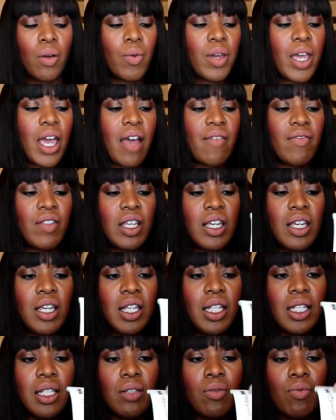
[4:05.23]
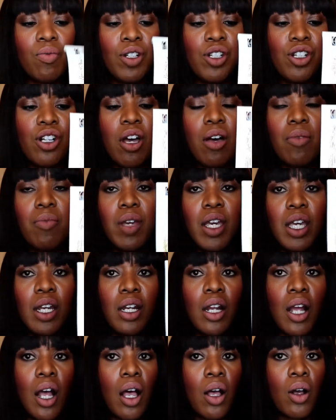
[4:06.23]
we have these, which come
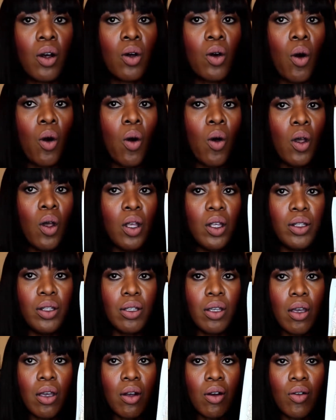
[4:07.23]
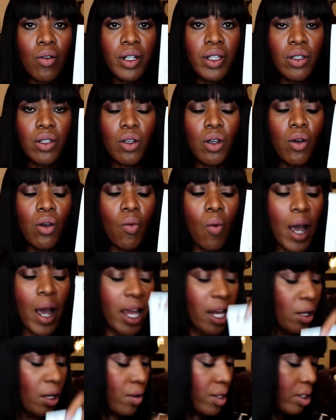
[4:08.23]
in gold crystal,
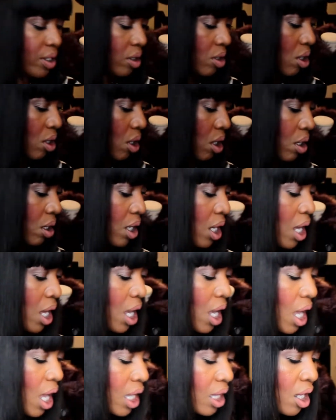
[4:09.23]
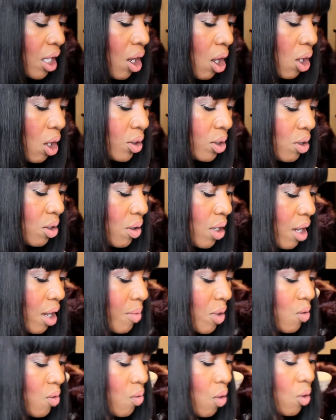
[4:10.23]
white crystal, and they also
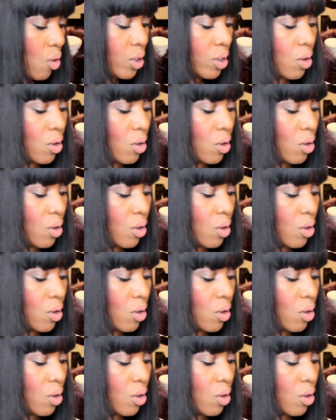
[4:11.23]
come in rose